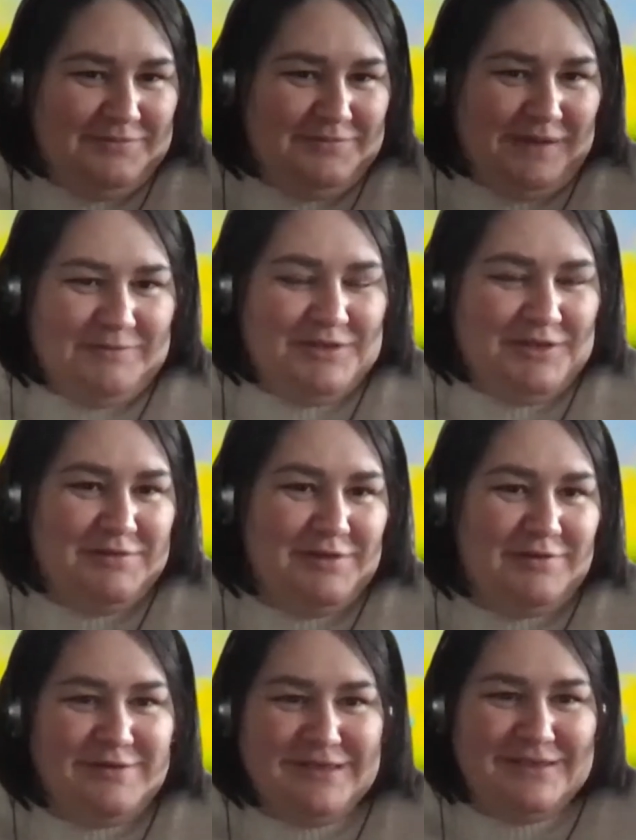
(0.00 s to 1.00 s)
I'm so
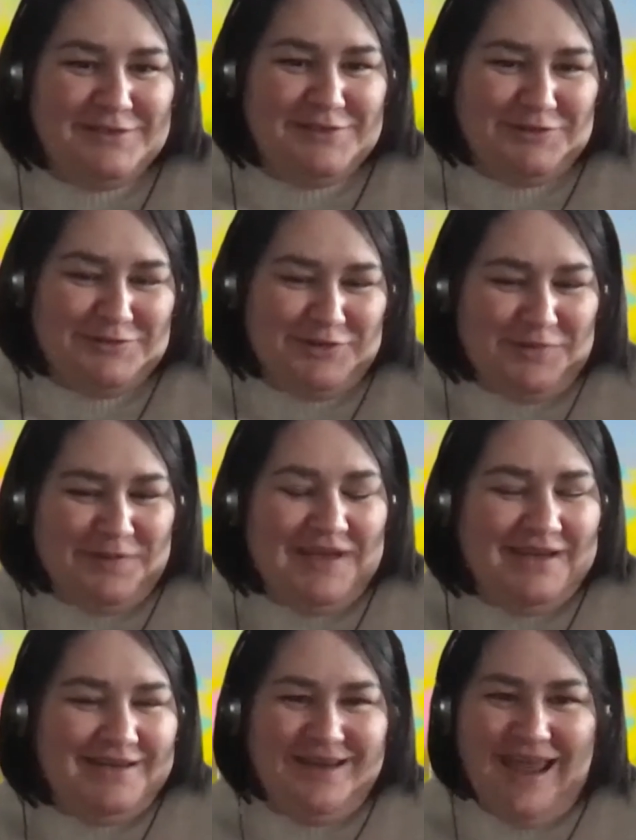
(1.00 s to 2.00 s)
sorry to drop
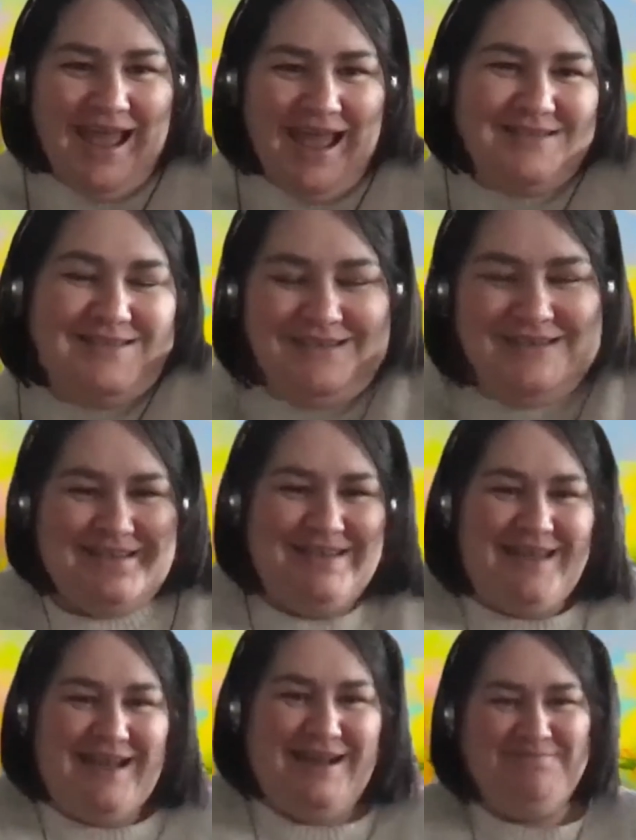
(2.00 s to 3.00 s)
in. Yes, it's
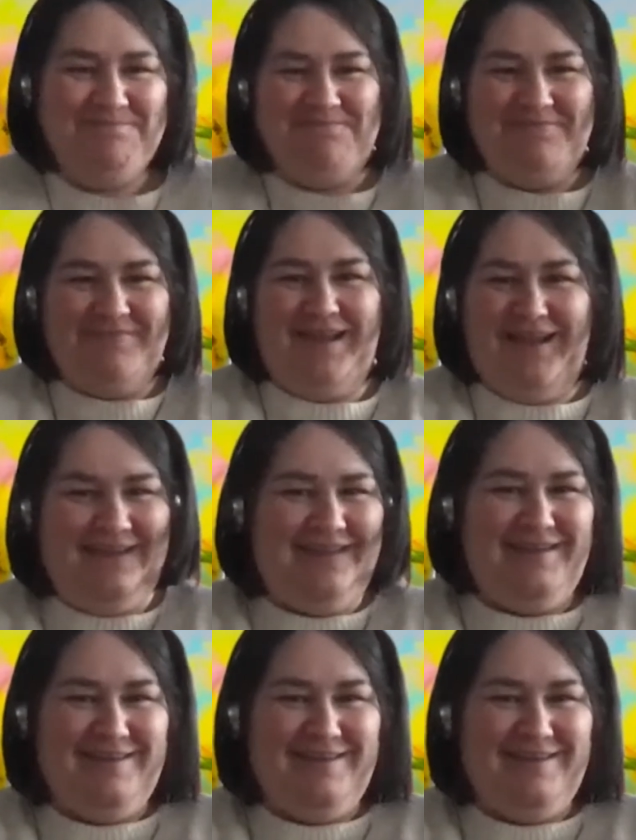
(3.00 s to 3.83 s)
like that. Hi.